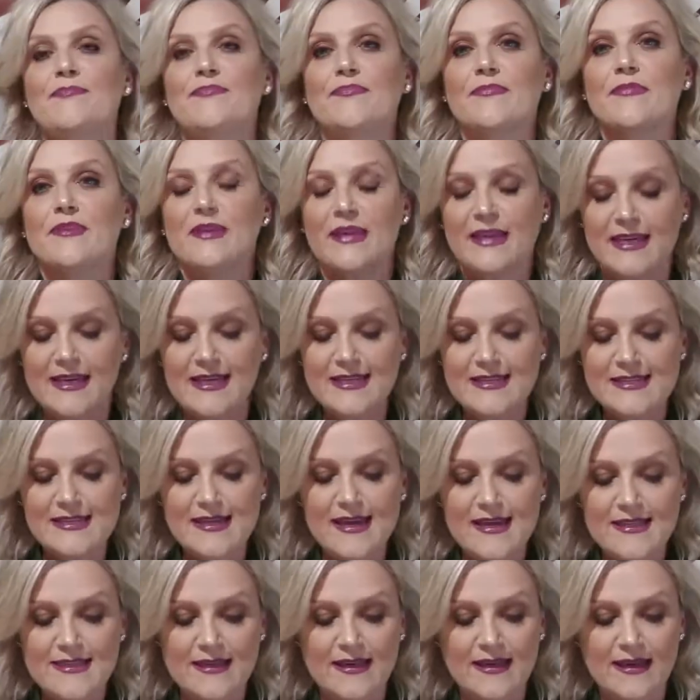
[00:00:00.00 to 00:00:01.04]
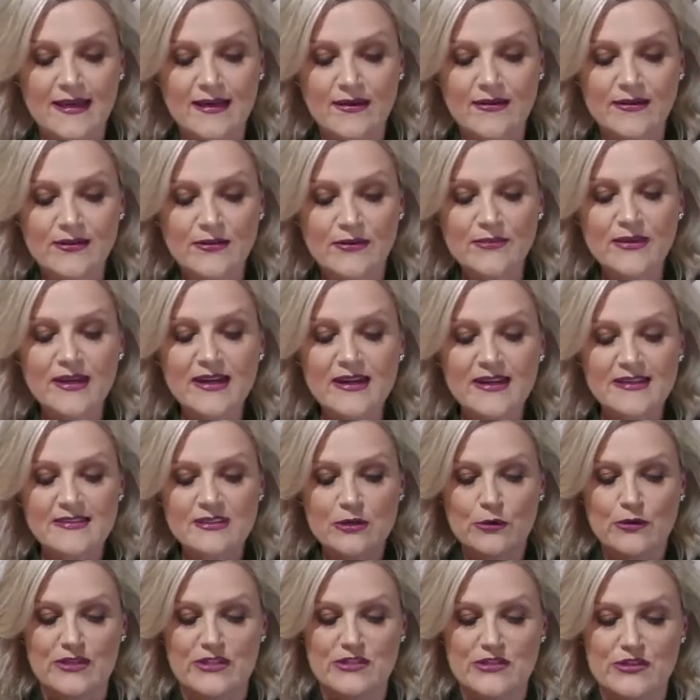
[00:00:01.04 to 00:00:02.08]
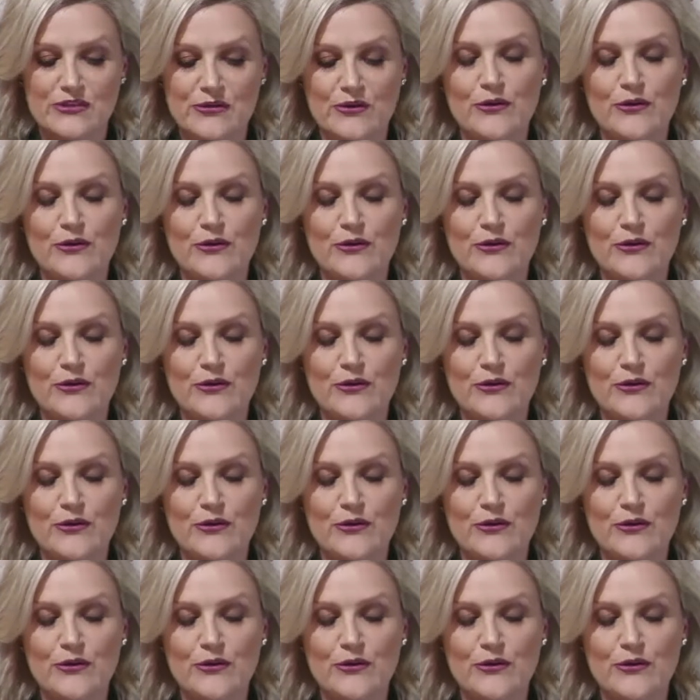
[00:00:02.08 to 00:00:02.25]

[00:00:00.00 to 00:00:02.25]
I guess out there, I'm going to ask the question,